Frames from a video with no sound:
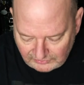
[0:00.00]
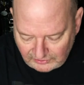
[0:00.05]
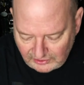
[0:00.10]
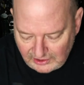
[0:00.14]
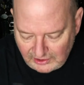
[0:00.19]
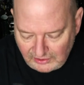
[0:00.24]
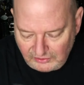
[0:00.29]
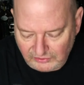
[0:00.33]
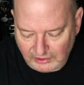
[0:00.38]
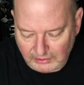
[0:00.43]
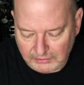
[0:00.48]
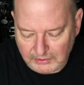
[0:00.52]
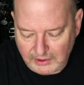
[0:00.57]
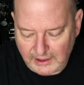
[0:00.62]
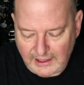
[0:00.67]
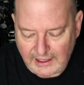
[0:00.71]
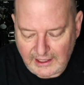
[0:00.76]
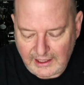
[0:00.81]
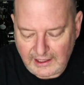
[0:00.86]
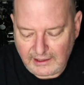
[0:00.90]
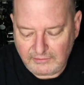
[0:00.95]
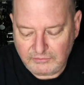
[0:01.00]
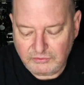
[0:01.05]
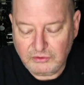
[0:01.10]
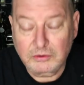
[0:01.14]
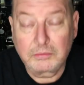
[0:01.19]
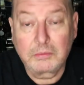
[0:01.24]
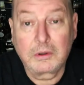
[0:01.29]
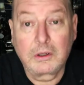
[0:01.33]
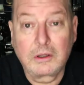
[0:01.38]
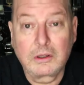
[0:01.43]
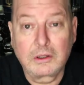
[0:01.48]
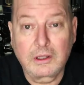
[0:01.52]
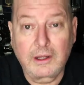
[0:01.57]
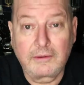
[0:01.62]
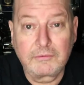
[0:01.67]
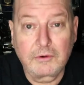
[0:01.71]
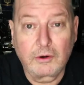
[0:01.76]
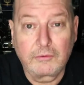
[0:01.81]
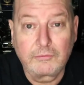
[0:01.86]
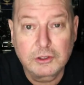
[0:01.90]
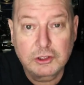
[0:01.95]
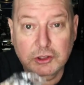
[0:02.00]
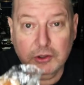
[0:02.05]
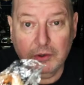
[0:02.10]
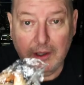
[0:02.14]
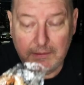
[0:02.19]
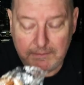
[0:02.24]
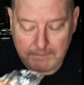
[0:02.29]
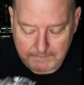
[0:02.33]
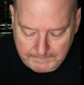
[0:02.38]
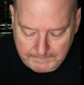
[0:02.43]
is I'm going to have some leftover shrimp